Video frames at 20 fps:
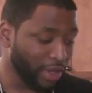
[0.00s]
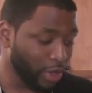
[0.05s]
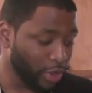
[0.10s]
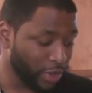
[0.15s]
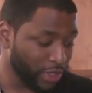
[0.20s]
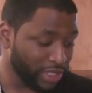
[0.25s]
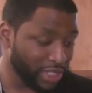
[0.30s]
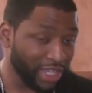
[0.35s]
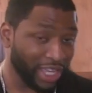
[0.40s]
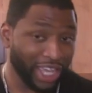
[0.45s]
I'm
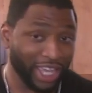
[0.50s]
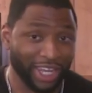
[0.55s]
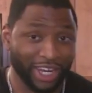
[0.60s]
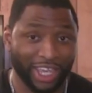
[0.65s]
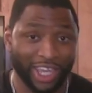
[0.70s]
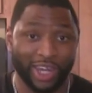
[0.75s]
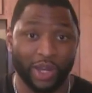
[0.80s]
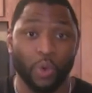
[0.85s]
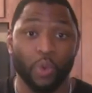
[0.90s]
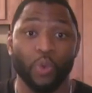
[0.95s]
going to add
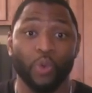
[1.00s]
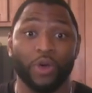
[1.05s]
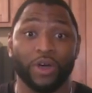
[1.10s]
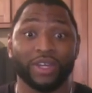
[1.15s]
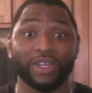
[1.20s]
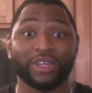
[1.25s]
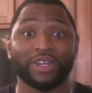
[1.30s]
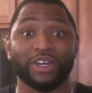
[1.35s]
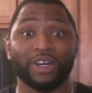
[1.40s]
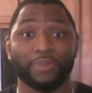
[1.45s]
in
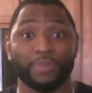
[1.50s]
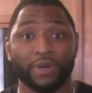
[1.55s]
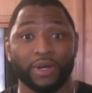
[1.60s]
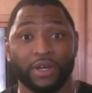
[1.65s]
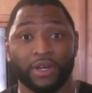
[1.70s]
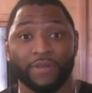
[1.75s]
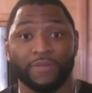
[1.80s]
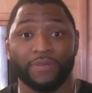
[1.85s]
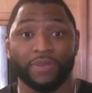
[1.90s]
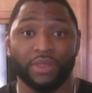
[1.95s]
1 cup
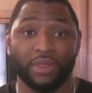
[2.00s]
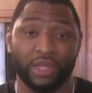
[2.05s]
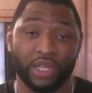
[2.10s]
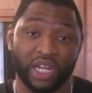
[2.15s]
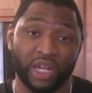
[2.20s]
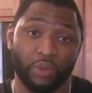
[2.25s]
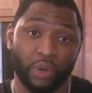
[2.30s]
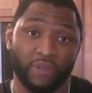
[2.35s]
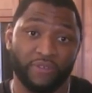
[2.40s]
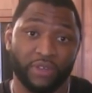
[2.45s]
of
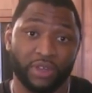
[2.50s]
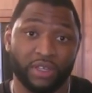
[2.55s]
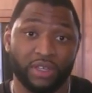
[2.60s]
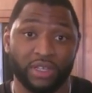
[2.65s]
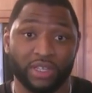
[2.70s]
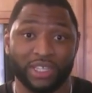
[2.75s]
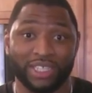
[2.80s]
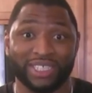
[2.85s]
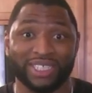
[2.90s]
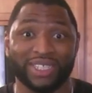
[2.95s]
Nilla breakfast
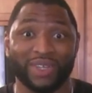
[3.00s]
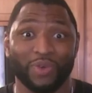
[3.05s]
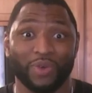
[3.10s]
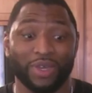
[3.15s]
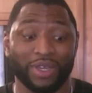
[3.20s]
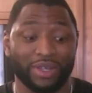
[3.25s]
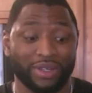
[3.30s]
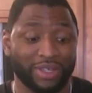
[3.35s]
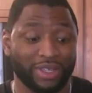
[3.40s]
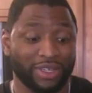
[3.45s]
cookies, the
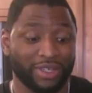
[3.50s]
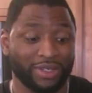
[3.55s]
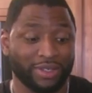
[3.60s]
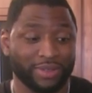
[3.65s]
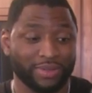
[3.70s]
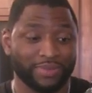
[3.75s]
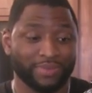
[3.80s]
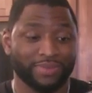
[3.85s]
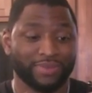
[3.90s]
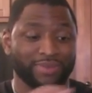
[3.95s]
real deal.